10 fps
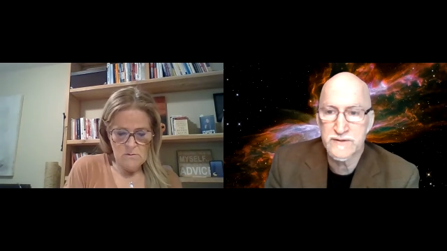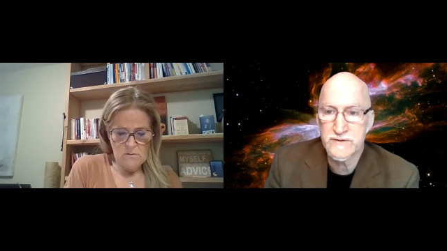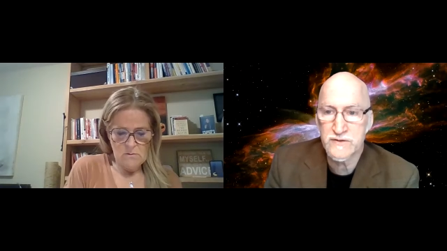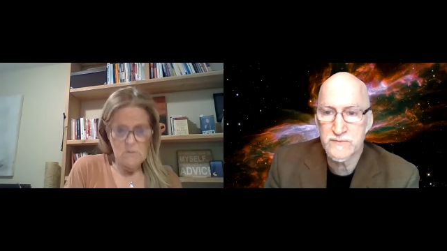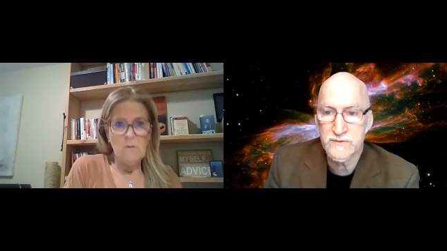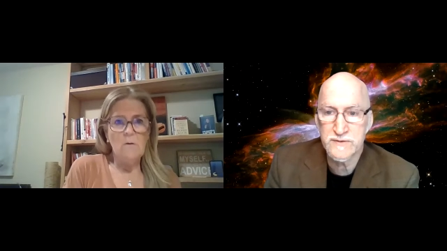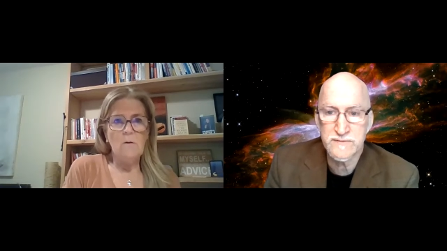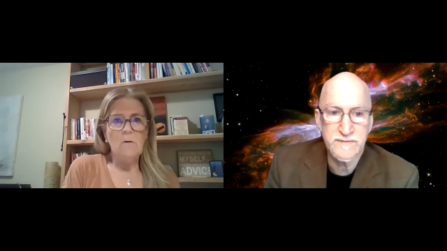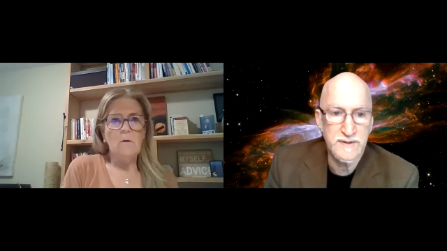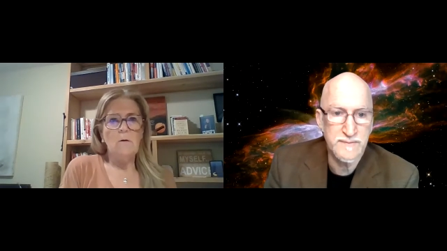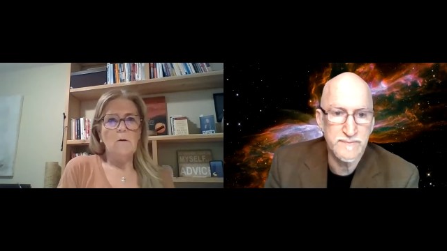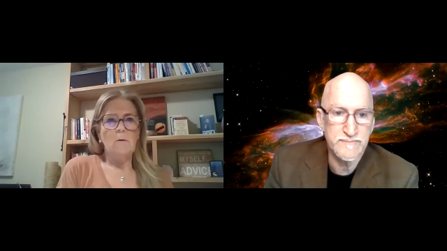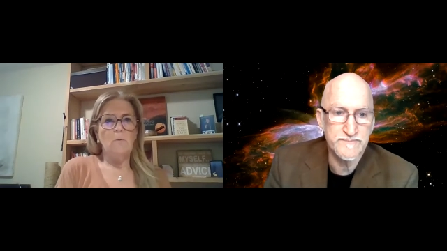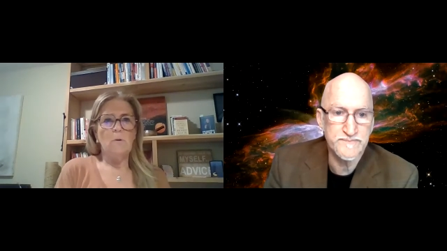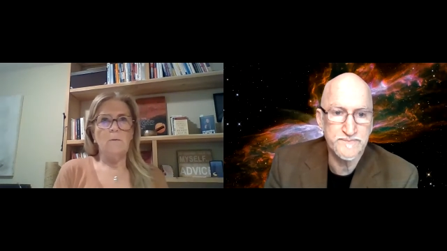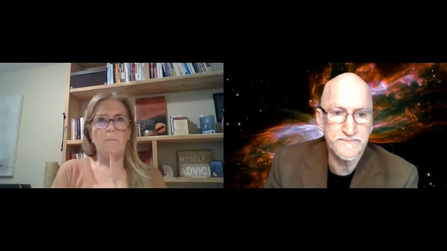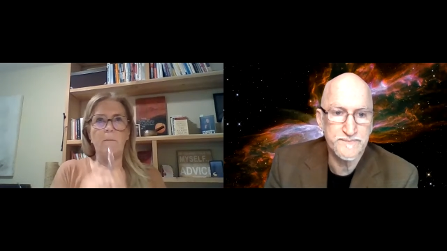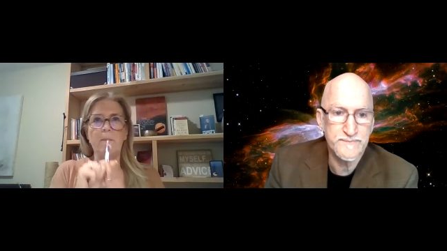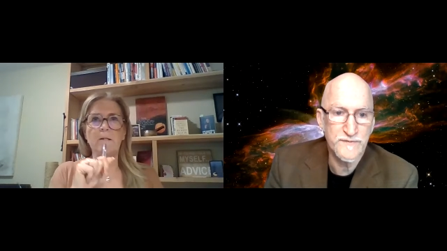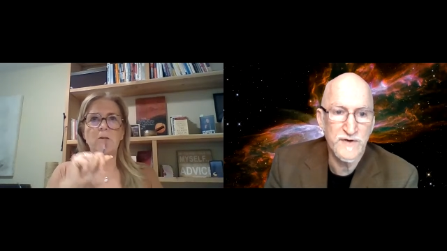Speaker 1: in terms of? Um,
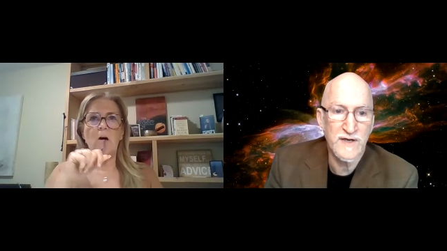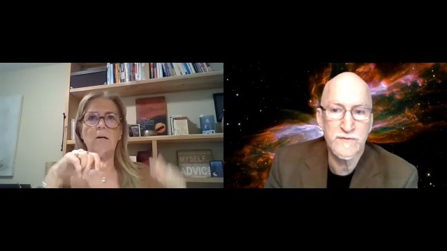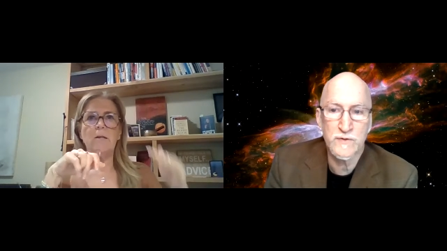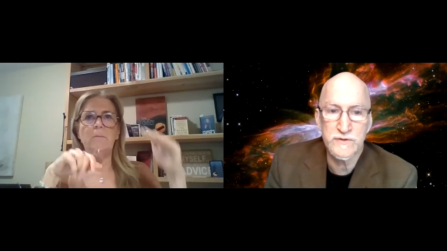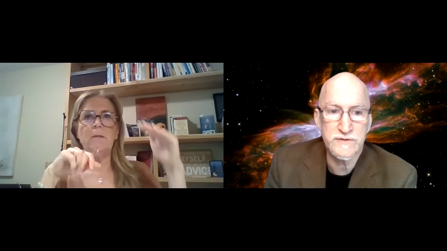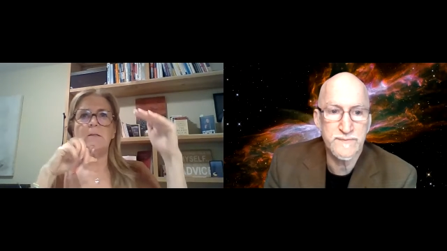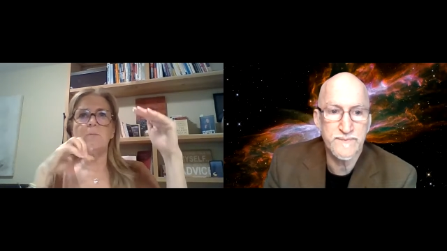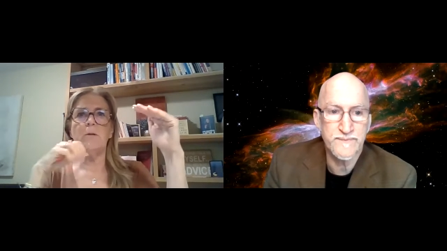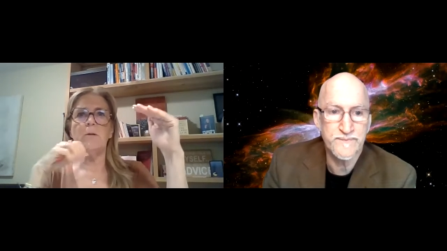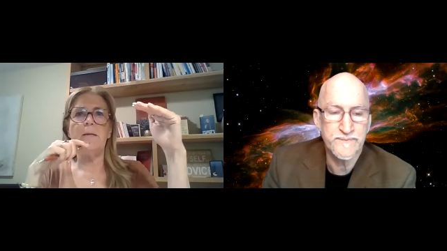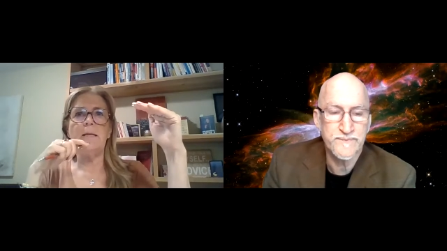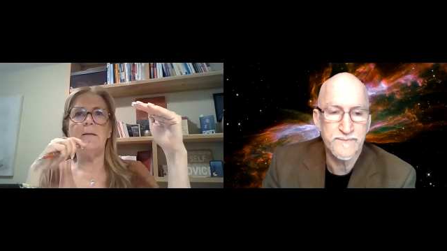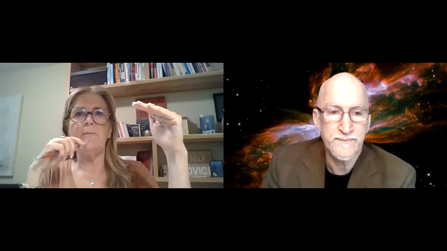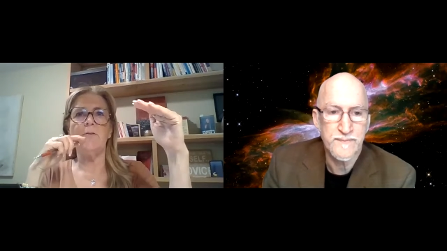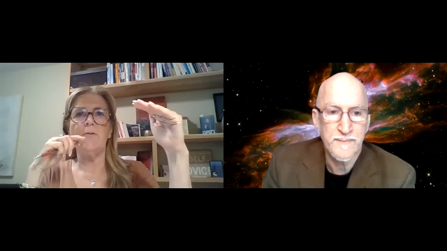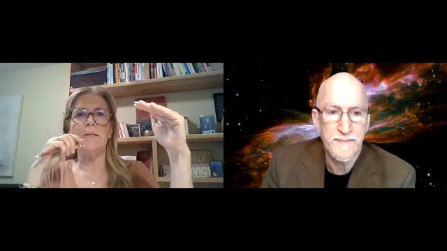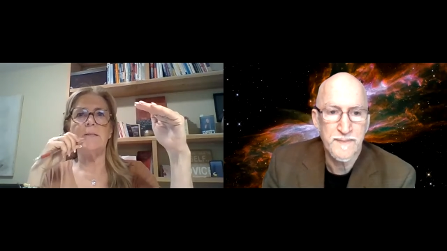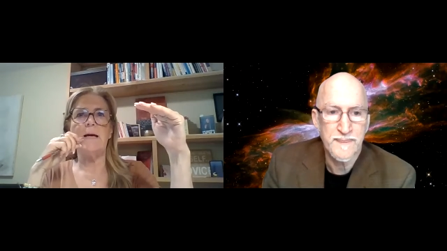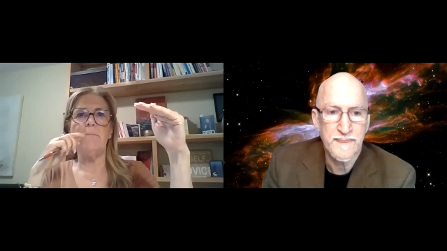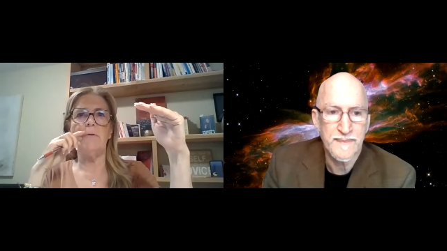
Speaker 2: documents would be, for
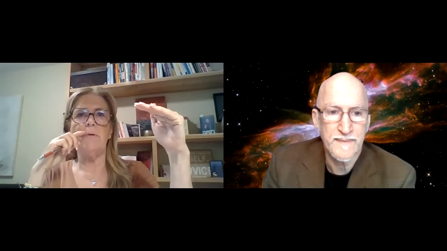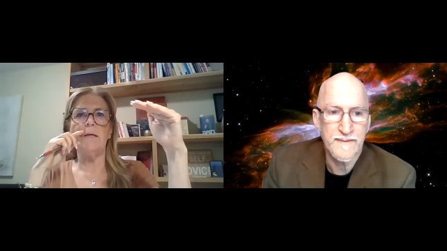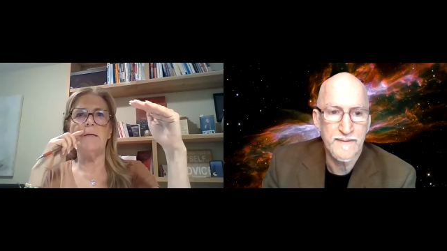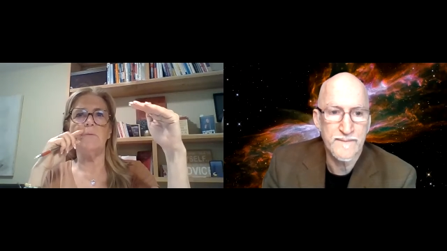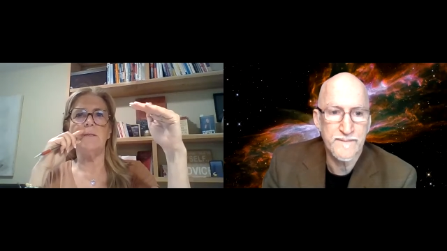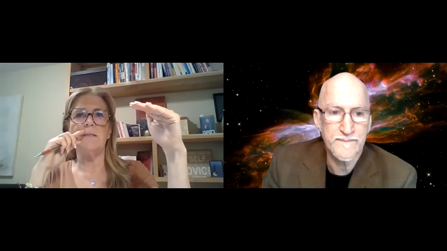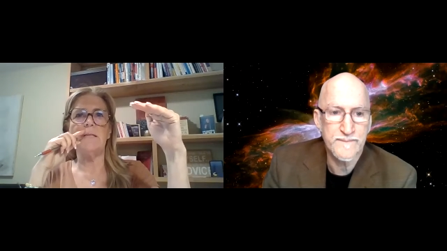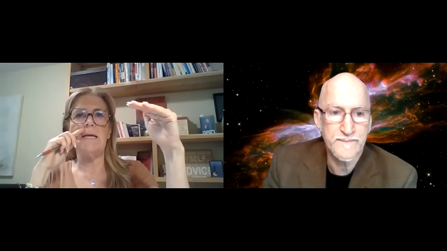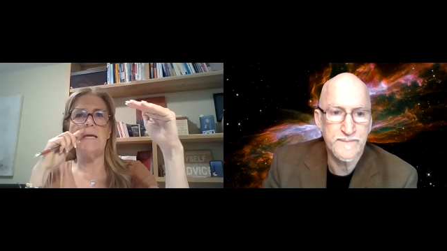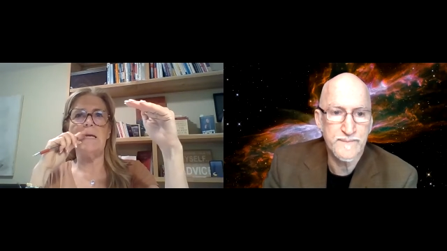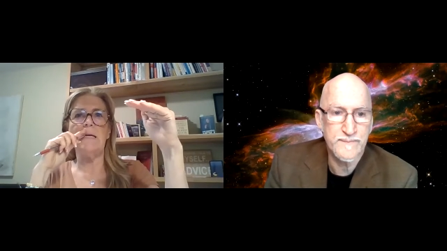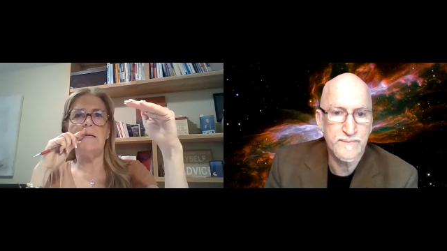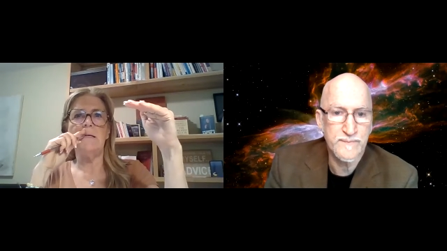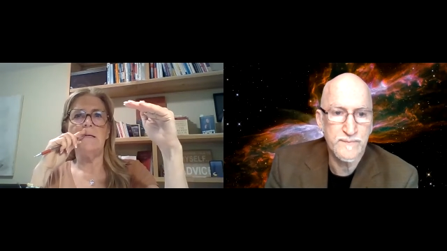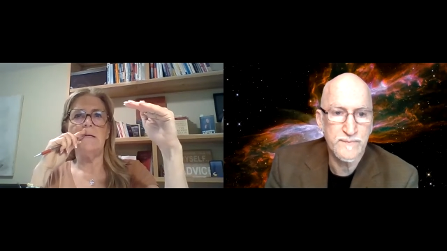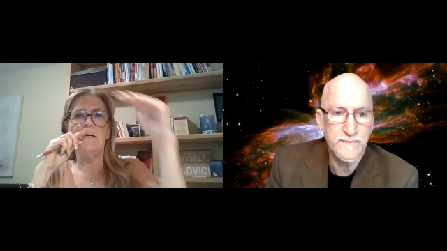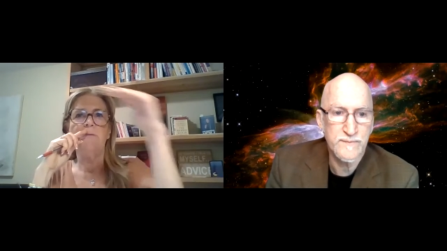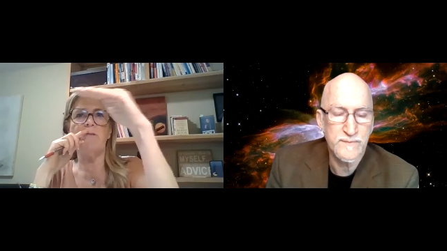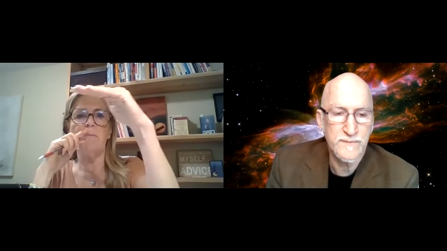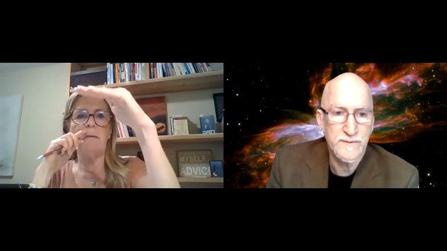example, it would say
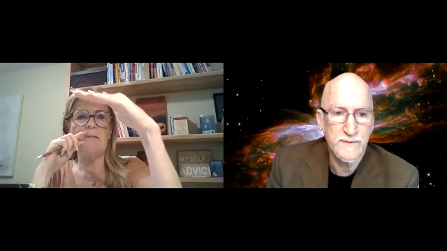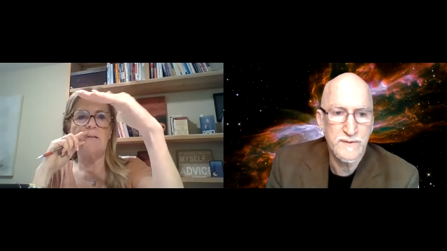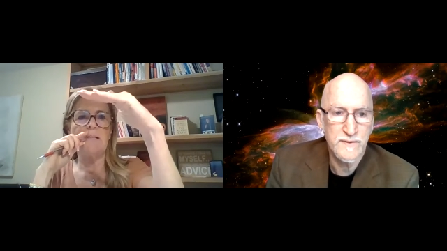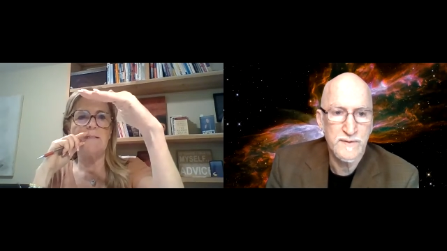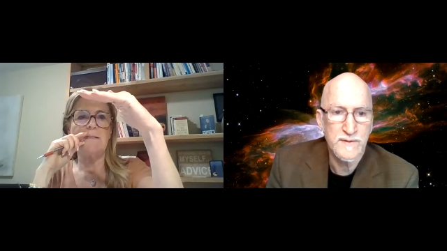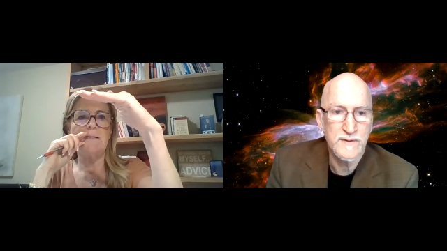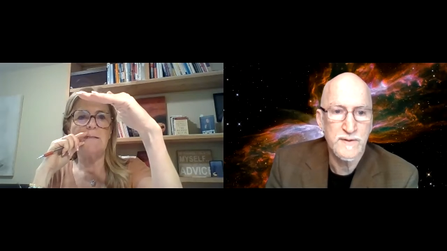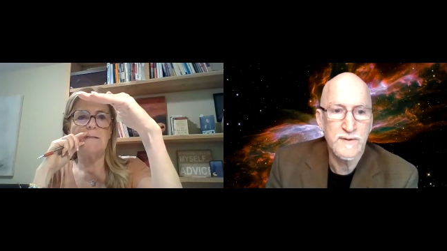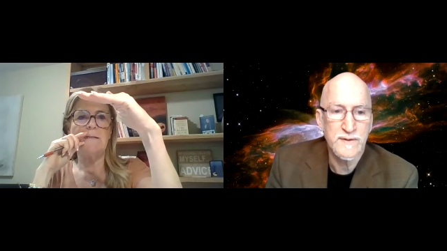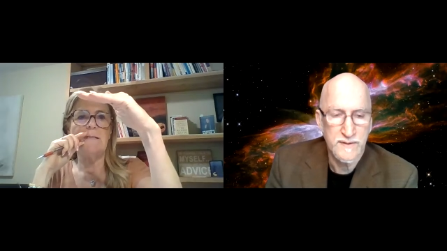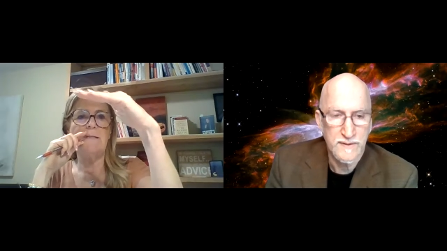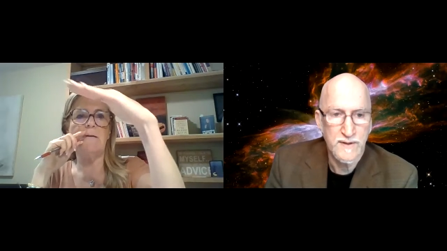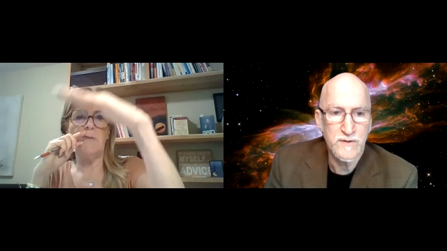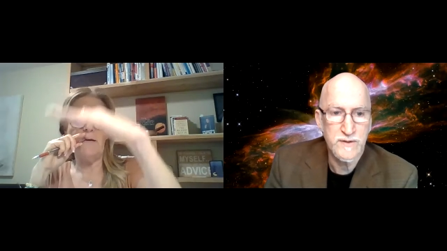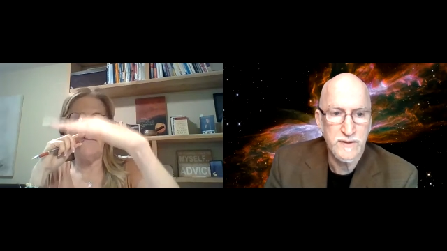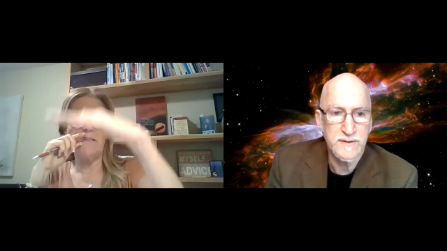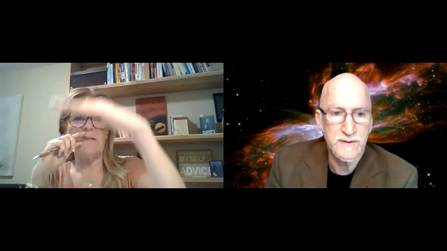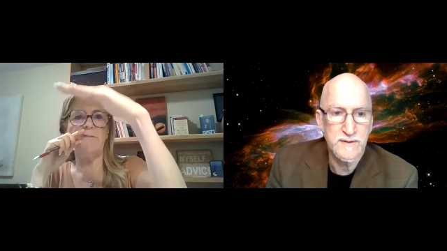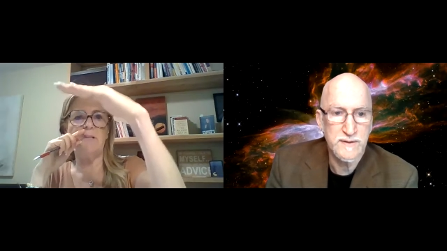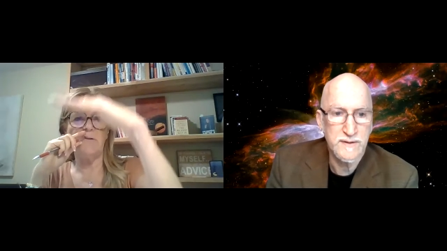Inflomatrix and then it would have stuff to